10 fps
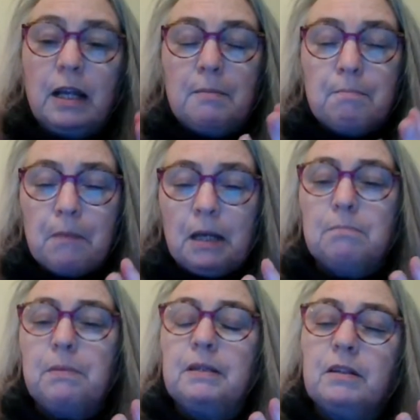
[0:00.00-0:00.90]
And it
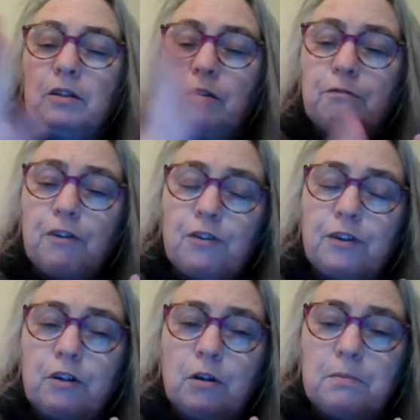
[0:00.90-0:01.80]
might be that your father
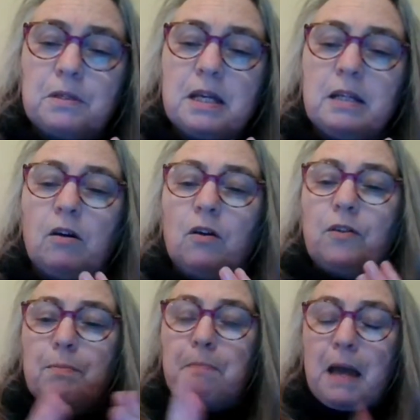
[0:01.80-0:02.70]
comes in on
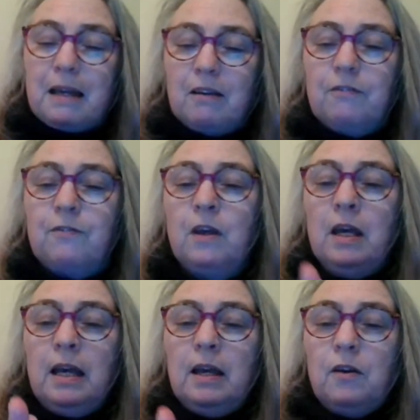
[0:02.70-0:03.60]
the back of
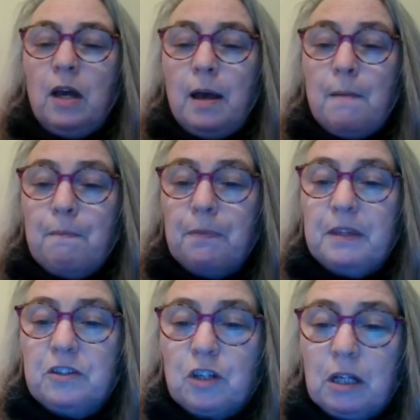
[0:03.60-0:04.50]

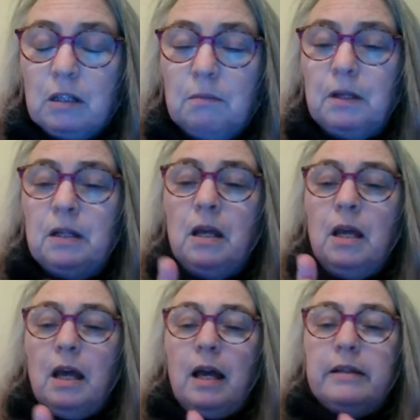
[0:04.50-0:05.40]
this gentleman.
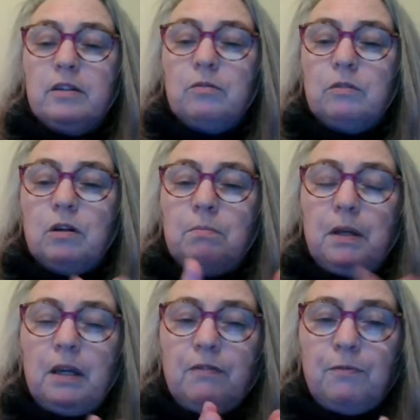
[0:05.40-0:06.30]
I don't know,
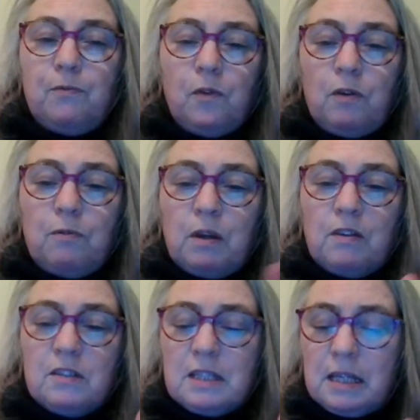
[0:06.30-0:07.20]
but if we
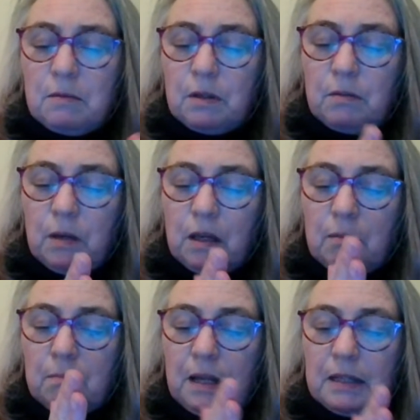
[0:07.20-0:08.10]
can see whether we
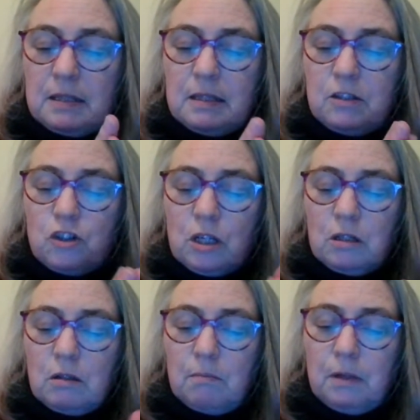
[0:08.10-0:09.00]
can place this
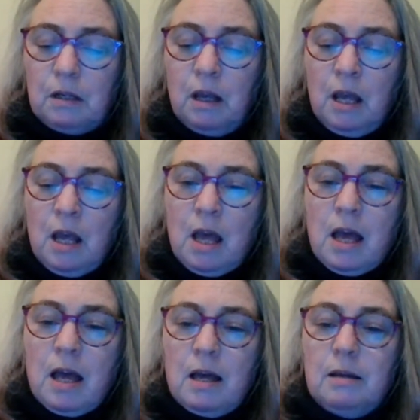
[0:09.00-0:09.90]
gentleman.
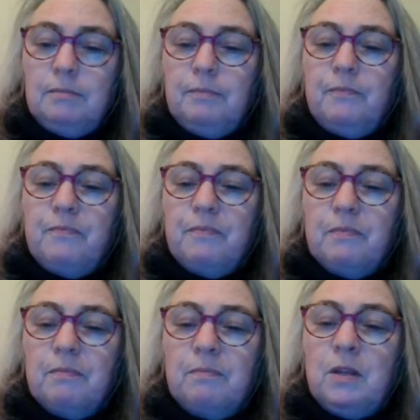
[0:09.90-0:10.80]
No,
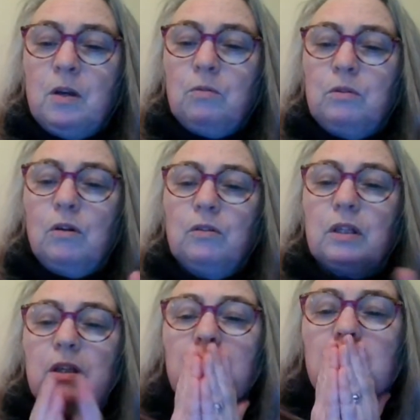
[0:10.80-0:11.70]
not
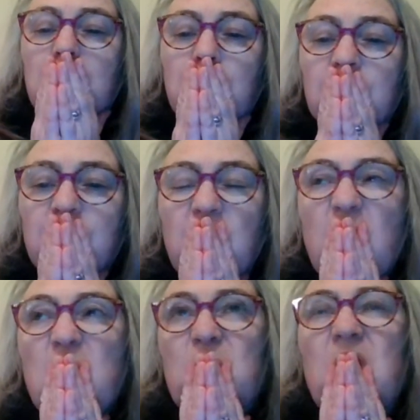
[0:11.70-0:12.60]
that you know of.
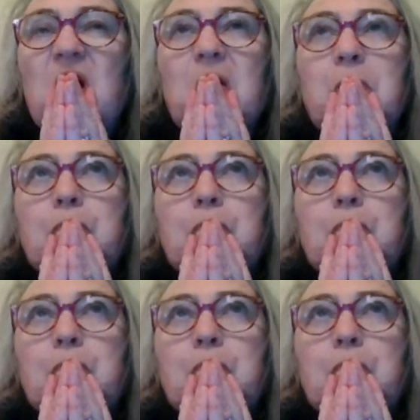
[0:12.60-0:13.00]
Okay.